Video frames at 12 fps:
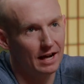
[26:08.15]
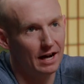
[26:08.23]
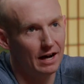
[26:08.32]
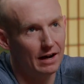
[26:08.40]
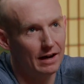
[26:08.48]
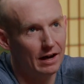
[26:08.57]

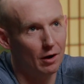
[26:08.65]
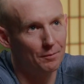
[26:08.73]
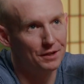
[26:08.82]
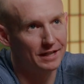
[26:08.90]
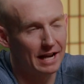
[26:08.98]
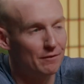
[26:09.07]
help
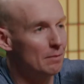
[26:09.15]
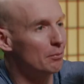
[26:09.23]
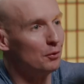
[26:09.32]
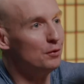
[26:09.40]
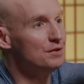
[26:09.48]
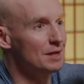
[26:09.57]
to kind of
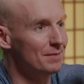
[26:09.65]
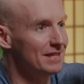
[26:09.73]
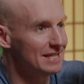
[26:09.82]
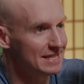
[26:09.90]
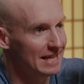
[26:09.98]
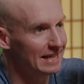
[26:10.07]
improve some of
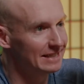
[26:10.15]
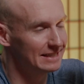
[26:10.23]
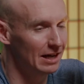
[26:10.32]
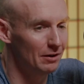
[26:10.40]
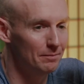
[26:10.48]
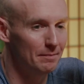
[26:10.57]
these things.
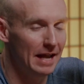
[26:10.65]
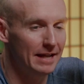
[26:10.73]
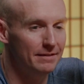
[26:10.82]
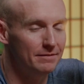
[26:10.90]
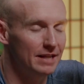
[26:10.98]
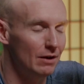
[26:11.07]

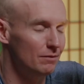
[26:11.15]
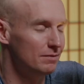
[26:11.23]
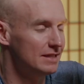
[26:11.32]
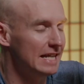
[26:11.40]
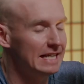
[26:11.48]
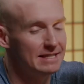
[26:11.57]
And
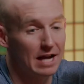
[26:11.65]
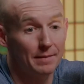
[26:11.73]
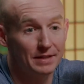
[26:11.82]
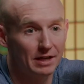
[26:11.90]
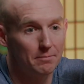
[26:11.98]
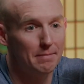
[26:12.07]
taking
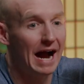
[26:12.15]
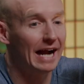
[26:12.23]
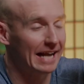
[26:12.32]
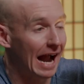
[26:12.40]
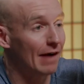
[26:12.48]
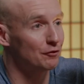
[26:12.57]
time to come
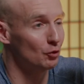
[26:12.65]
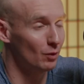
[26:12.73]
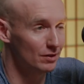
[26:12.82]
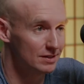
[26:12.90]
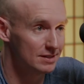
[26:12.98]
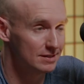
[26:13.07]
back
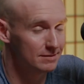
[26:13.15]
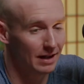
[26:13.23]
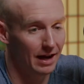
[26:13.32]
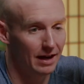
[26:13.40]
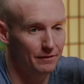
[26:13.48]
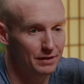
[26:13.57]
afterwards is
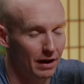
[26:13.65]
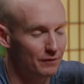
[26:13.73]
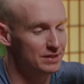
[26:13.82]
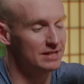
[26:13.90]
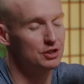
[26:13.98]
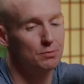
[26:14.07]

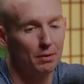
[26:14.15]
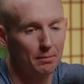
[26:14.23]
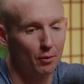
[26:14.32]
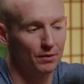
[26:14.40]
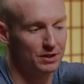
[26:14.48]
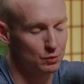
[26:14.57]
obviously super
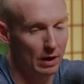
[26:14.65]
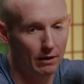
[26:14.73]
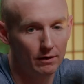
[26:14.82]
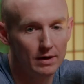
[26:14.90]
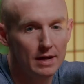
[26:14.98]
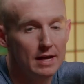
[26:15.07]
important as
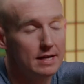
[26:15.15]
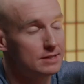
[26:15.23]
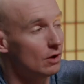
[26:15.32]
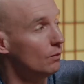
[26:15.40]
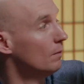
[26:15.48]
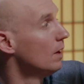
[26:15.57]
well.
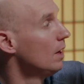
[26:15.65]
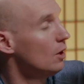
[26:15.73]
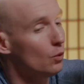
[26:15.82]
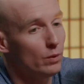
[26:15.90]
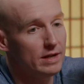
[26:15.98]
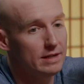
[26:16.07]
So
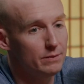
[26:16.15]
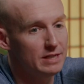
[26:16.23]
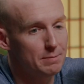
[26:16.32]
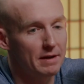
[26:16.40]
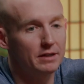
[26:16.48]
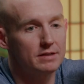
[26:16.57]
we
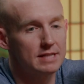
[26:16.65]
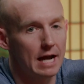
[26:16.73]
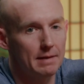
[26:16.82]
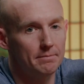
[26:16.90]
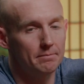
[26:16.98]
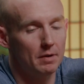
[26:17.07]
spent a
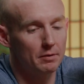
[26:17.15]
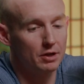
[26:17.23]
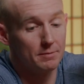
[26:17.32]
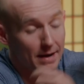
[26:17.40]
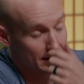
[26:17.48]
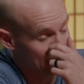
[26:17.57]

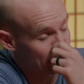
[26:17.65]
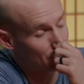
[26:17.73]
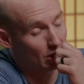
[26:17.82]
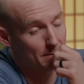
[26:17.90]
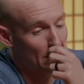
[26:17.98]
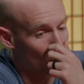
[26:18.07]
good amount of time
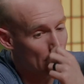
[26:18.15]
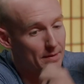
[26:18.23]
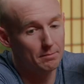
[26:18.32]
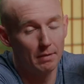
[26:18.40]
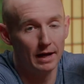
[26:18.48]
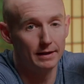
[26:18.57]
talking about
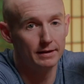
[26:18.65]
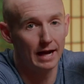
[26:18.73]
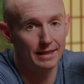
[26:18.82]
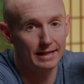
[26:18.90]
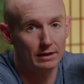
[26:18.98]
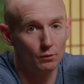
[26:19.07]
women, but
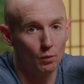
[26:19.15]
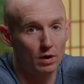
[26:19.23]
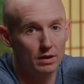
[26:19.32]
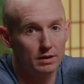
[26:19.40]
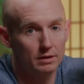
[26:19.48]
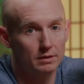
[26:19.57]
I think
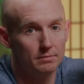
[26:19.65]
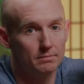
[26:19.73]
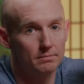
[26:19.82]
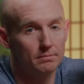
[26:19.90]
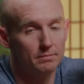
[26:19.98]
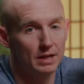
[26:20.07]
one of the,
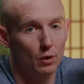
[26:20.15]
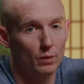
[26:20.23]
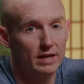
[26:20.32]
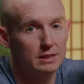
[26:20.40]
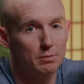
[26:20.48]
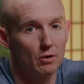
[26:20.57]

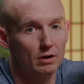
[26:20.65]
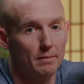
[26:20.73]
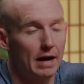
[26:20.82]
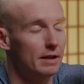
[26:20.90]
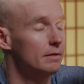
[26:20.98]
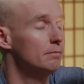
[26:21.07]
we had spoke
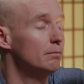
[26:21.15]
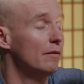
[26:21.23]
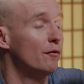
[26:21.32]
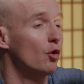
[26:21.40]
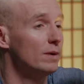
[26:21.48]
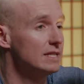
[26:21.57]
about it
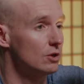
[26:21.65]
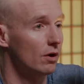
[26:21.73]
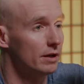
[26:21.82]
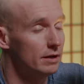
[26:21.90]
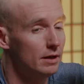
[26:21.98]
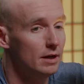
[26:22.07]
before we
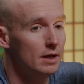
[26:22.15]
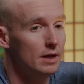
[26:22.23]
started,